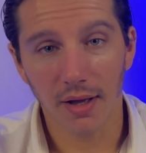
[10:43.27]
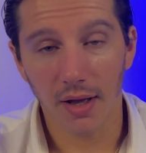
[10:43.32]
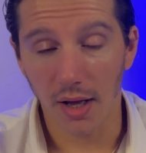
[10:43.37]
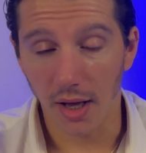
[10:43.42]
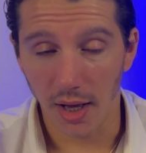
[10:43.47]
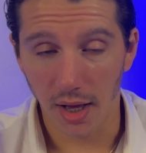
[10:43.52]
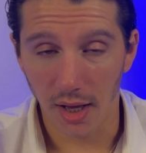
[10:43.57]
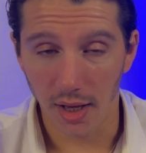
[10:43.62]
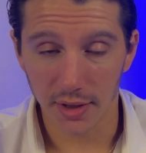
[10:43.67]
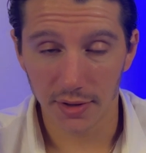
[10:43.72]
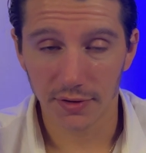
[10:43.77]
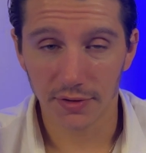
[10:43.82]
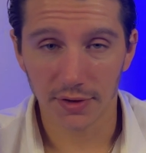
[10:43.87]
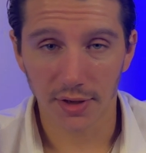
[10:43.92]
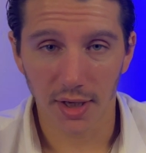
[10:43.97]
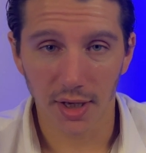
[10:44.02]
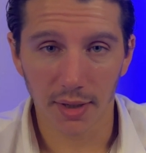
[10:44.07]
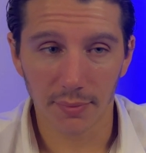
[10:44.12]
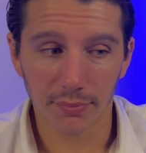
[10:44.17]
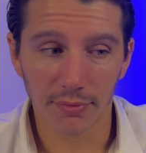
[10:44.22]
honestly,
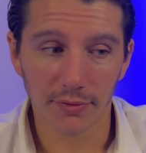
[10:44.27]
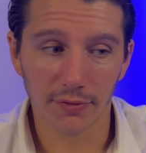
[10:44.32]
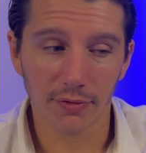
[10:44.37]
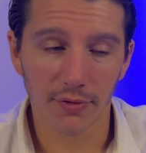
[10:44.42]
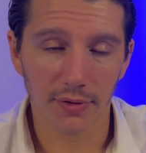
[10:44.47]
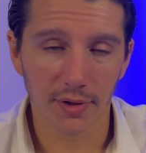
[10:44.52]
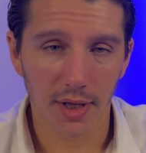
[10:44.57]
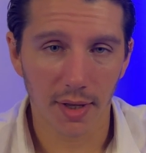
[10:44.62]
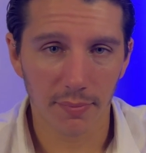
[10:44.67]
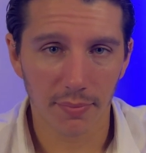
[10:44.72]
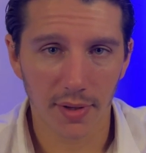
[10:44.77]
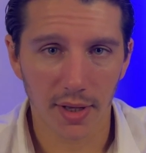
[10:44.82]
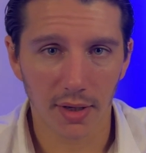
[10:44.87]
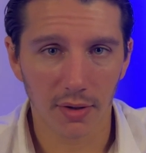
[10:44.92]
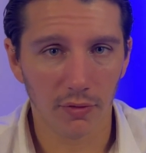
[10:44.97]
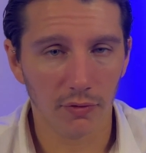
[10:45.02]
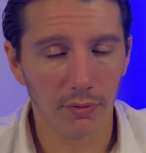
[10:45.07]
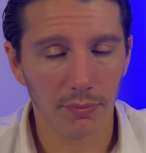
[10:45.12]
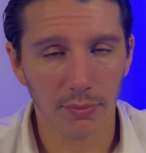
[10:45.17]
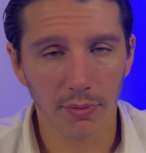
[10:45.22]
I prefer that pad
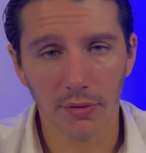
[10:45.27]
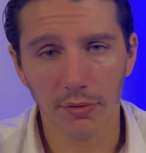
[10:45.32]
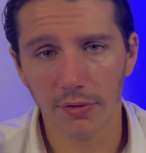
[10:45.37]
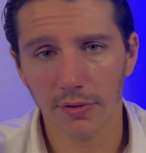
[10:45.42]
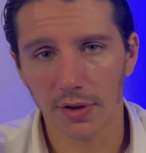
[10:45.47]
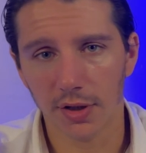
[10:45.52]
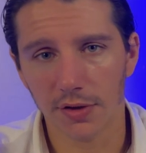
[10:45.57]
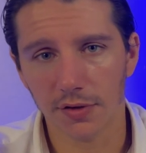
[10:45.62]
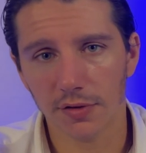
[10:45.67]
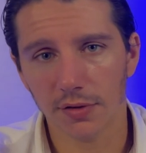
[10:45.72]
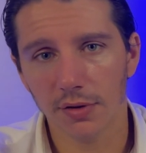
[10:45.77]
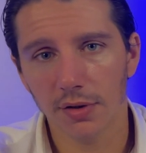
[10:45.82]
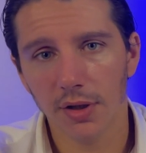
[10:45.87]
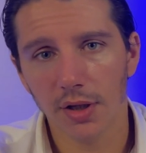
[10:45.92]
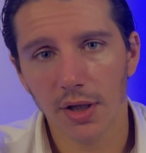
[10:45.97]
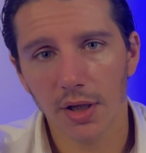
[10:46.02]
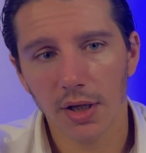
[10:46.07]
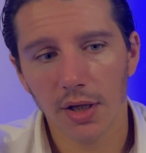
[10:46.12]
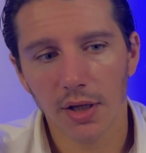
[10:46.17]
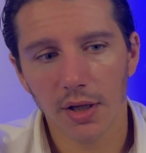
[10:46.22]
over both of these.
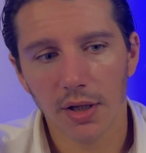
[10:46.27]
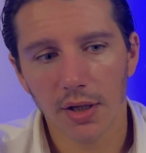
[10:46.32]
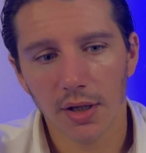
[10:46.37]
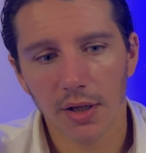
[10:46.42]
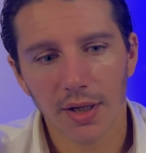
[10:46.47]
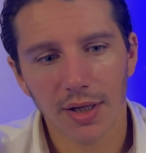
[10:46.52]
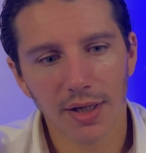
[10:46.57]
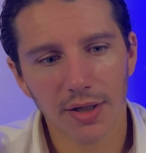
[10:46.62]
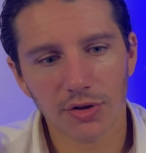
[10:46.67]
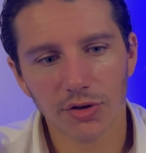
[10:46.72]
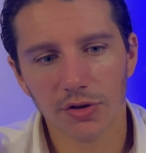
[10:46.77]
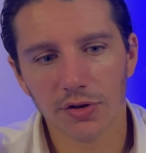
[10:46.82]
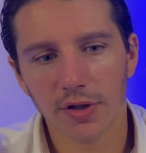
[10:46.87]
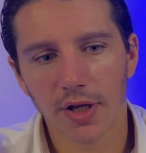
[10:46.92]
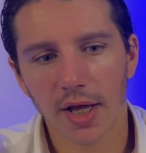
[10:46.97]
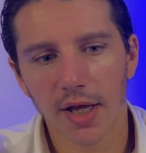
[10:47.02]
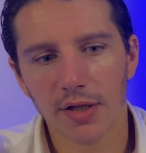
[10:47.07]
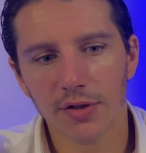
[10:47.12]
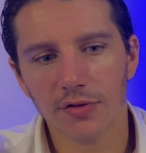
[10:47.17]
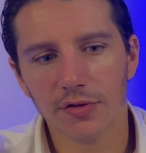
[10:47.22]
It just
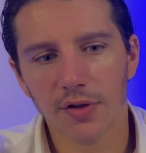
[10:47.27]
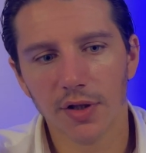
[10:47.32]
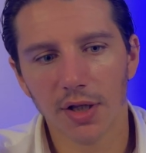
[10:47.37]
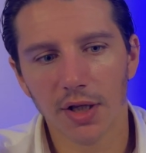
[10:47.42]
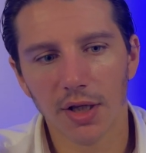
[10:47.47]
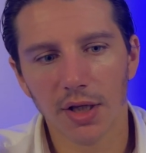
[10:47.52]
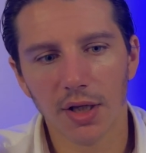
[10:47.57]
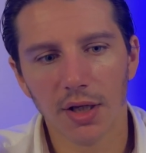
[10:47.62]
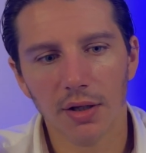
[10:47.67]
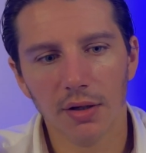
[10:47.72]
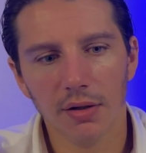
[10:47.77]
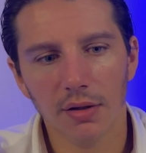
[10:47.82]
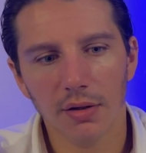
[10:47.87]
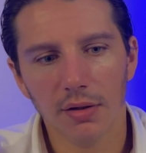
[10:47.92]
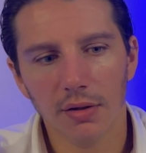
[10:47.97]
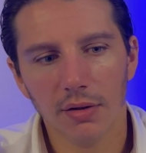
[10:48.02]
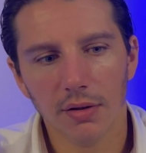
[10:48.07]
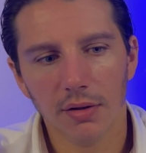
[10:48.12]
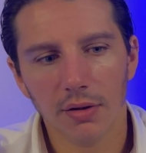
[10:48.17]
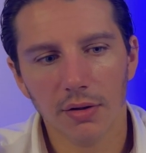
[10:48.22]
has the
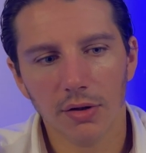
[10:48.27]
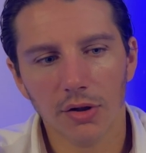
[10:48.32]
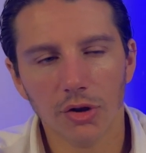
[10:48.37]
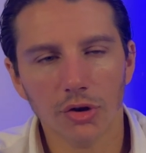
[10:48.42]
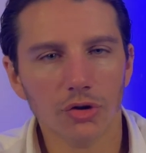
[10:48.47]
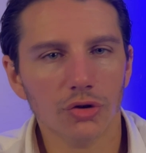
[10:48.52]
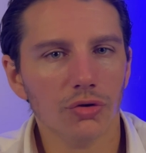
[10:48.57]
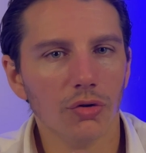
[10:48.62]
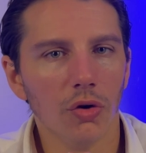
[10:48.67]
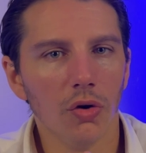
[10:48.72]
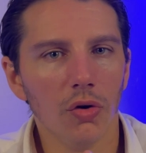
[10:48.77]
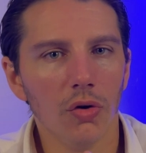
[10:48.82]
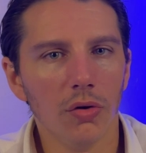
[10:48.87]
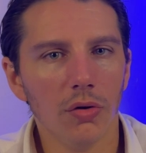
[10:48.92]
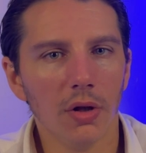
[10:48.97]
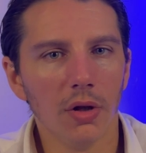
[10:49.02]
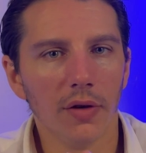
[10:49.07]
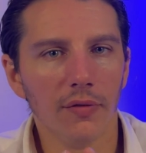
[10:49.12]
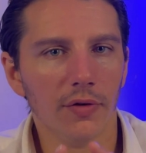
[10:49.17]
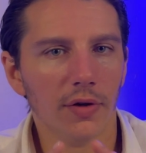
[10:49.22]

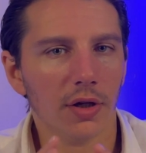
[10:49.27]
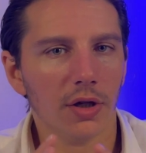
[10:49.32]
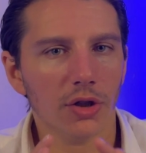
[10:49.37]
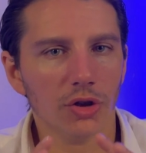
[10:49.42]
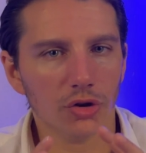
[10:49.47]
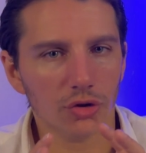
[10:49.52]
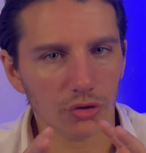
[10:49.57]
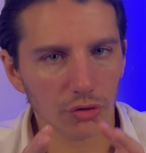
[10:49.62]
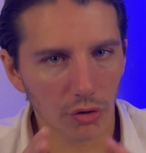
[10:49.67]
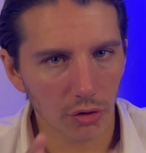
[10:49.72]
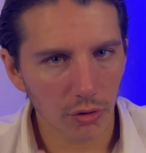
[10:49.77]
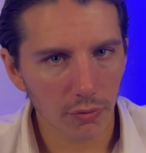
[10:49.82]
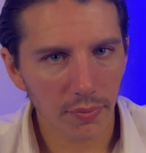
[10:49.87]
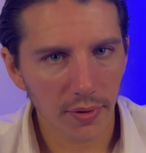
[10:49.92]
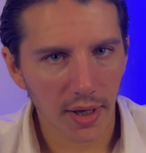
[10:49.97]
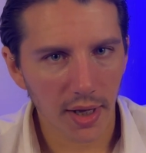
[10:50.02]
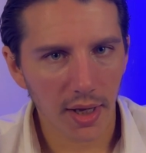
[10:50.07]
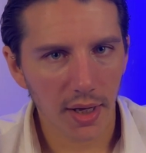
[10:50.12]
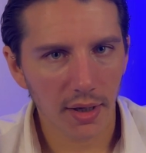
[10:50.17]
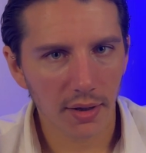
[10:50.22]
control of a control
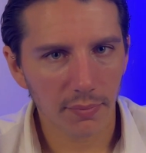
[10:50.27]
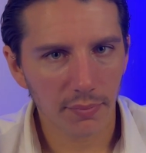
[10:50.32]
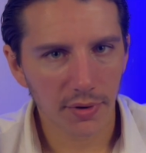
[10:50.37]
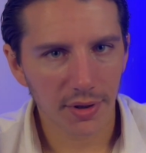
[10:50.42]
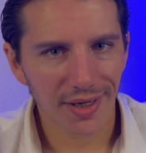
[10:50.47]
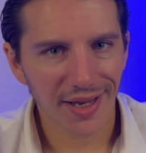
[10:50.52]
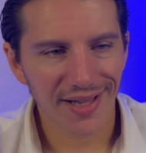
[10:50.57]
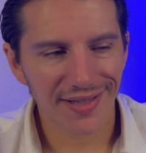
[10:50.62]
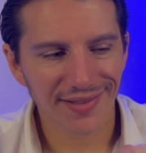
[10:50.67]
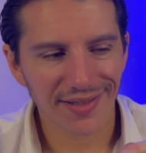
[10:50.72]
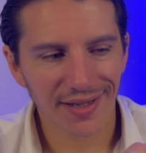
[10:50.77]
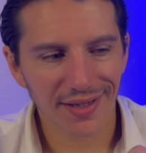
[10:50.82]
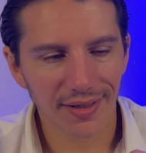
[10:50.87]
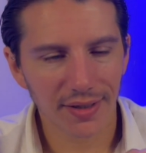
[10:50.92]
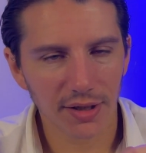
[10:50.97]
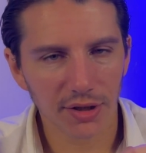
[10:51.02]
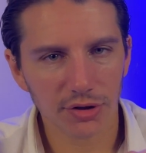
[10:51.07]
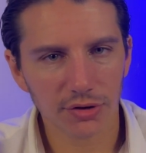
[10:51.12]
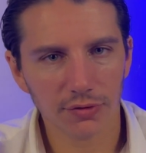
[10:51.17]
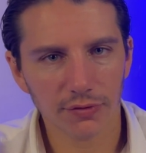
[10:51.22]
pad, but it has that
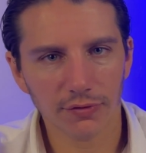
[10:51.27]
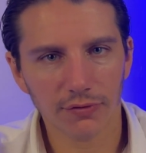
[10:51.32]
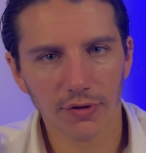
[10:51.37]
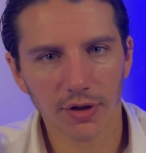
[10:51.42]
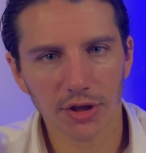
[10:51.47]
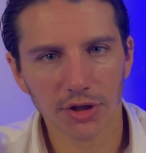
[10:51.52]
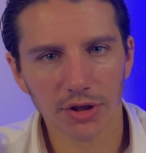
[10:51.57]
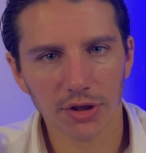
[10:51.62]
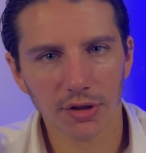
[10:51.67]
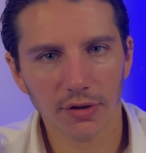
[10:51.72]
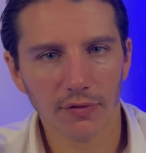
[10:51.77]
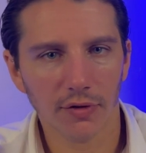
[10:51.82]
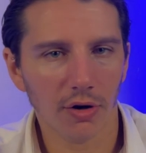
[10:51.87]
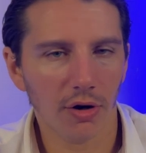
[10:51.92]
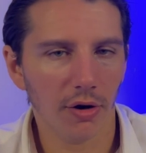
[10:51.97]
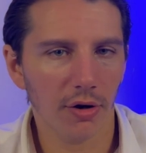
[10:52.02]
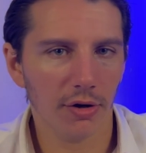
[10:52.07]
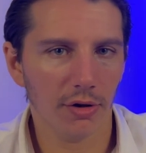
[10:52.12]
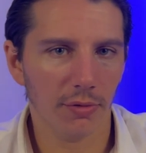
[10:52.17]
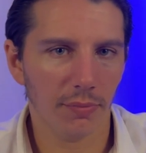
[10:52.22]
initial friction of a
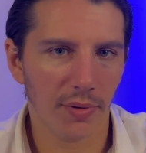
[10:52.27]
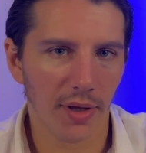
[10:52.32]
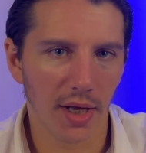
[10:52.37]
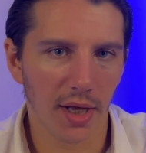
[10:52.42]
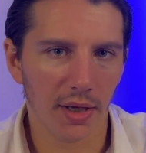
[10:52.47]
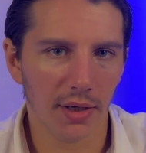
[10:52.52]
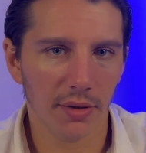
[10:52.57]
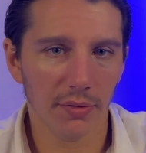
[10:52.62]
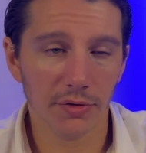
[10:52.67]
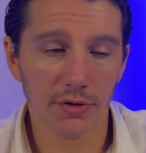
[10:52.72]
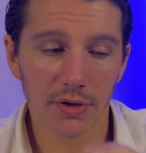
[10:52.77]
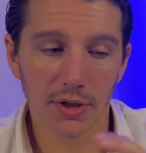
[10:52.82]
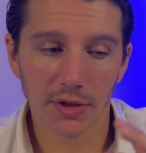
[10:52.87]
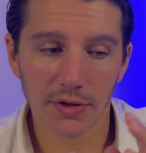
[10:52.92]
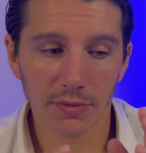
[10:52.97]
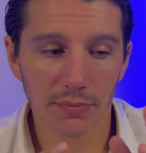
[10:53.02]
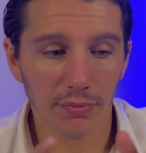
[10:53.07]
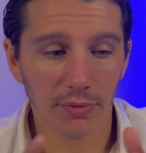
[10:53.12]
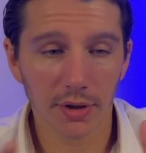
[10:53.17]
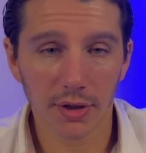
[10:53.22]
harder pad. It's
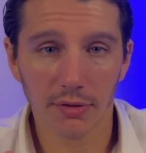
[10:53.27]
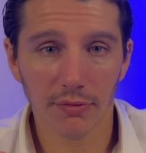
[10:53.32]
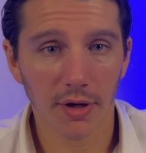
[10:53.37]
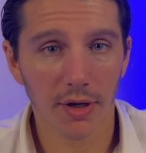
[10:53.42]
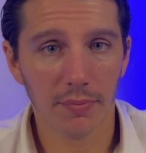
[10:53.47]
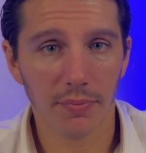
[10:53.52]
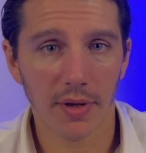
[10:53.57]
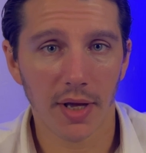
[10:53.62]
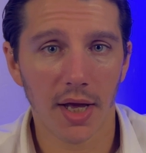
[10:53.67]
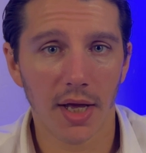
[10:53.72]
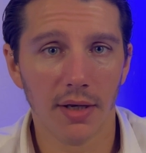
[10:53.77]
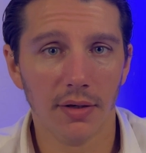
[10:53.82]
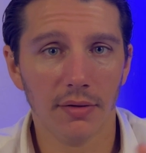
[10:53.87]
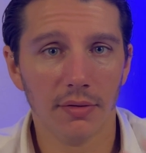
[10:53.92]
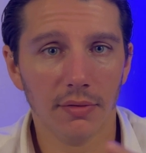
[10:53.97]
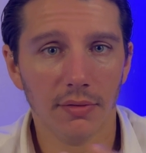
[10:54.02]
a pretty great pad.